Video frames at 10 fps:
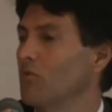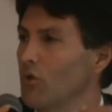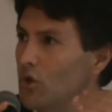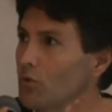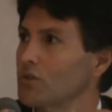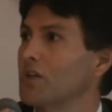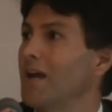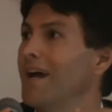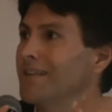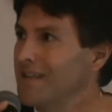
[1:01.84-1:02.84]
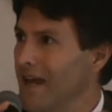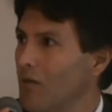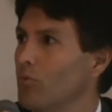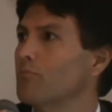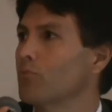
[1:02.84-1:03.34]
you will see a
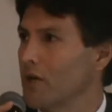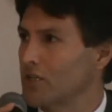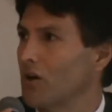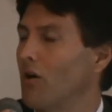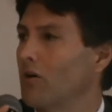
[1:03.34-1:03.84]
downward pressure